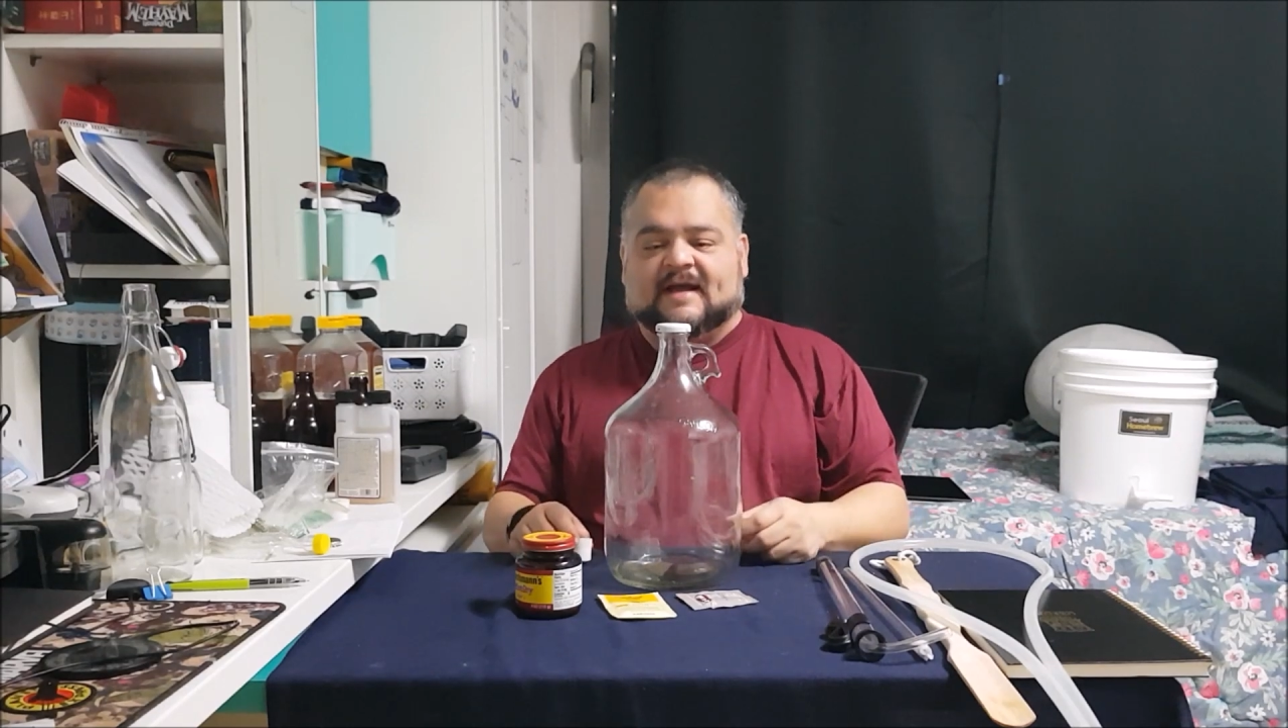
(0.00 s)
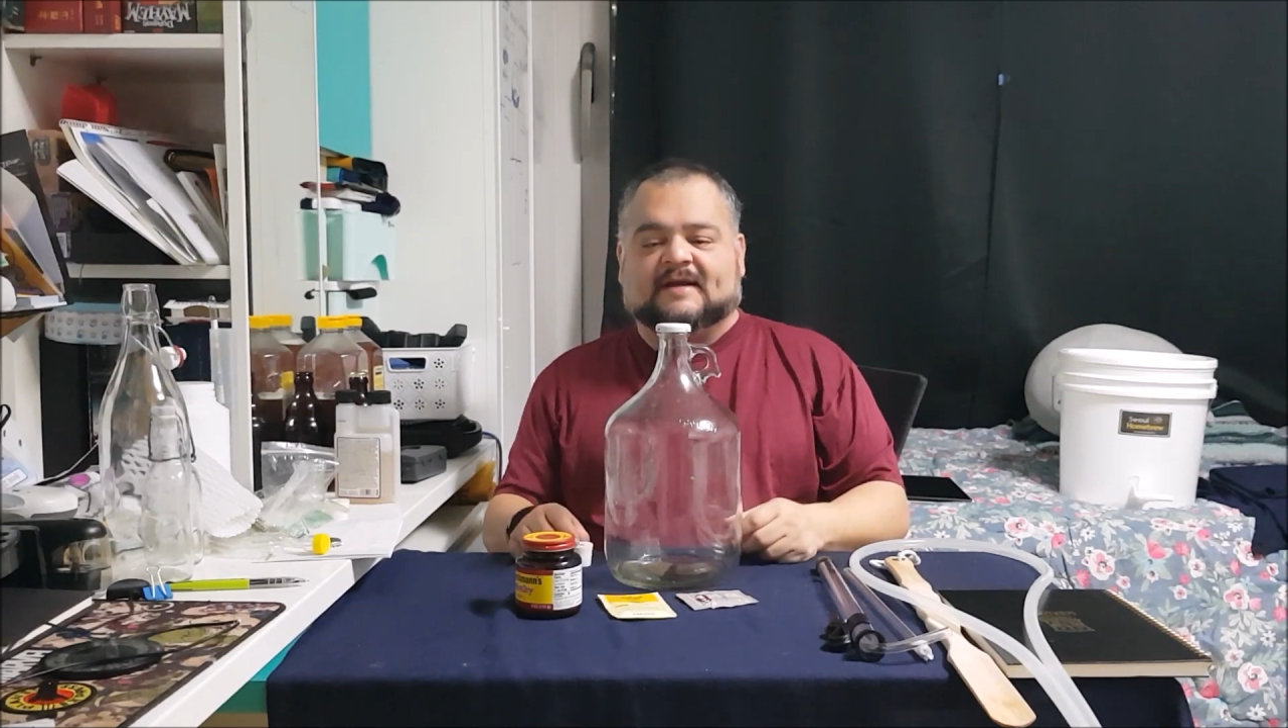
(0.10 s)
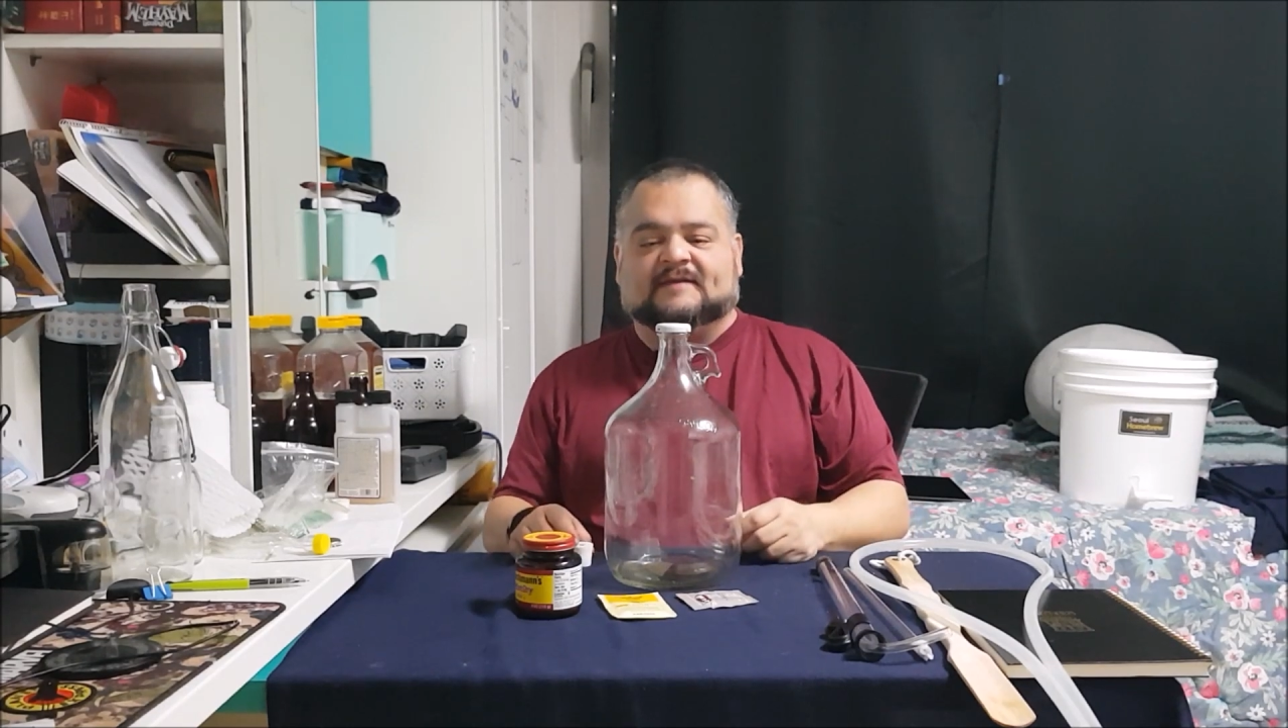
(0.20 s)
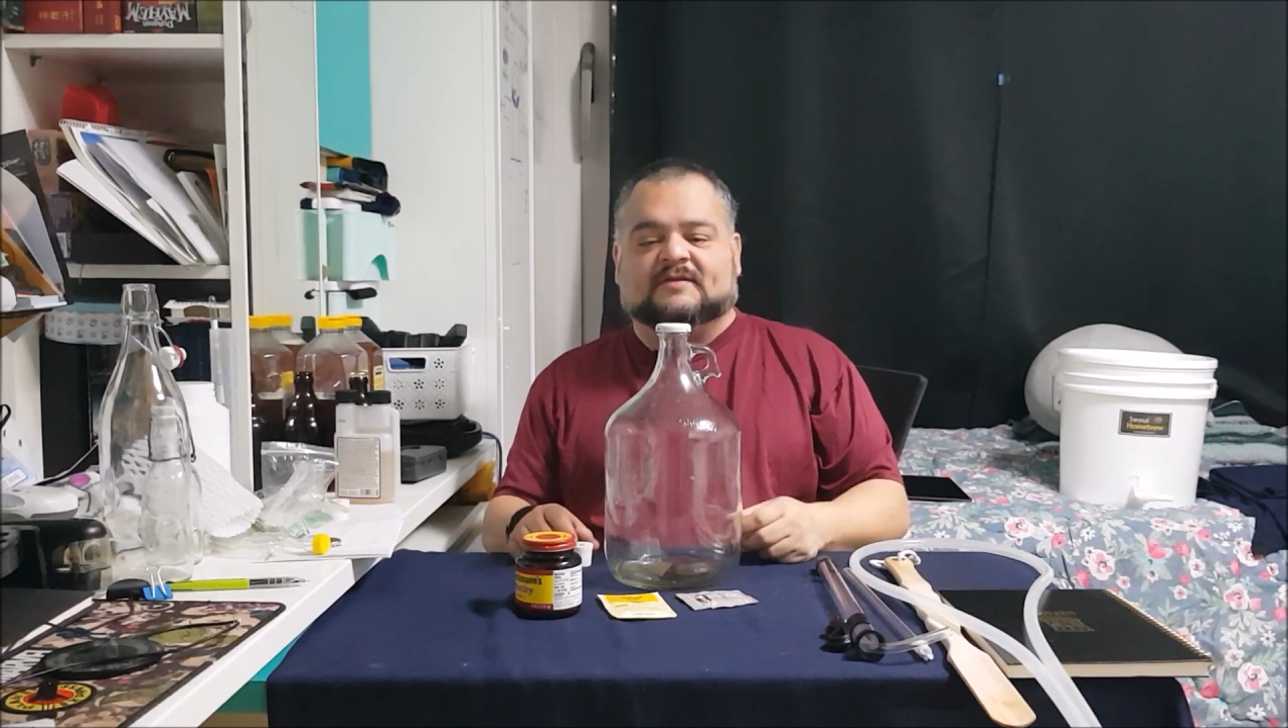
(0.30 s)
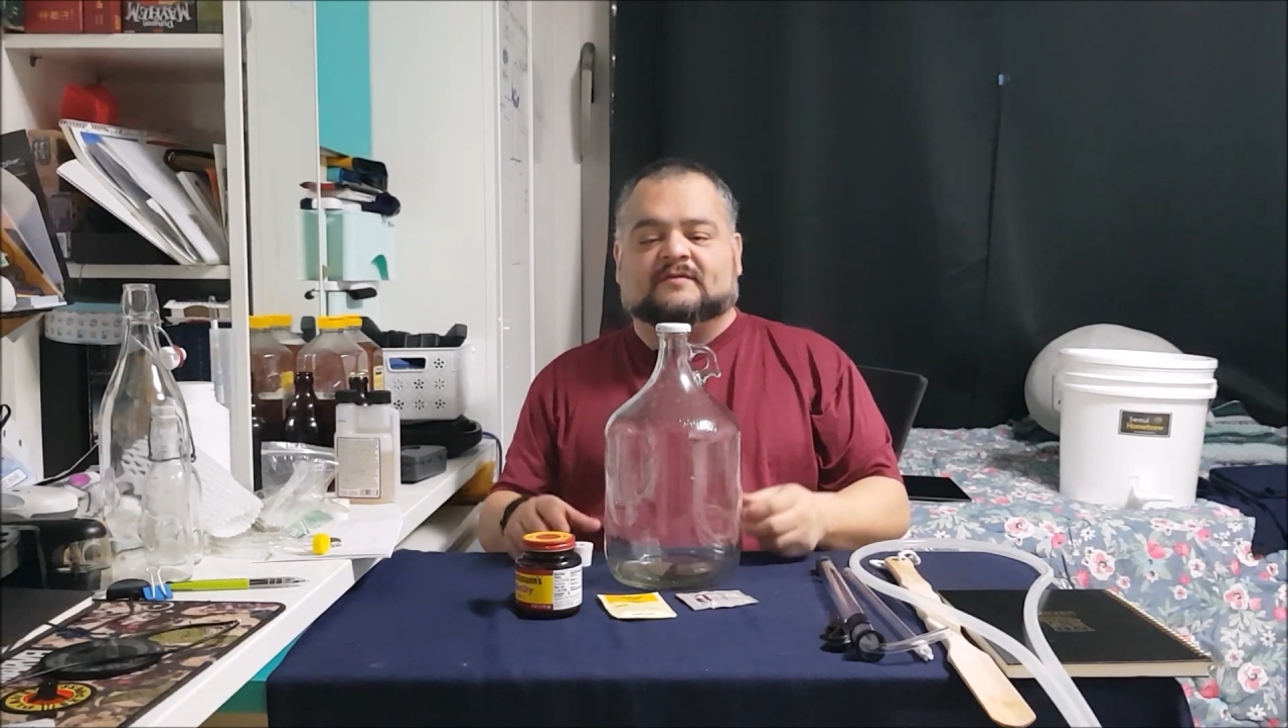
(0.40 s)
had
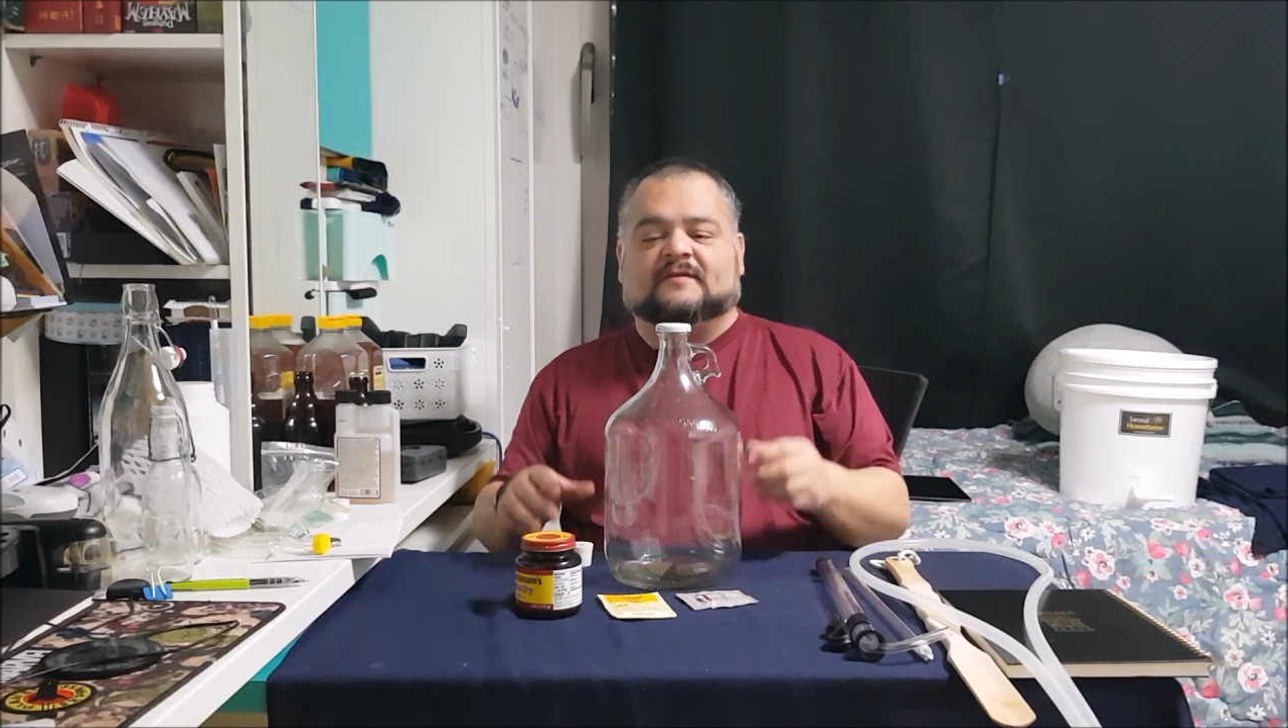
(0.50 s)
left over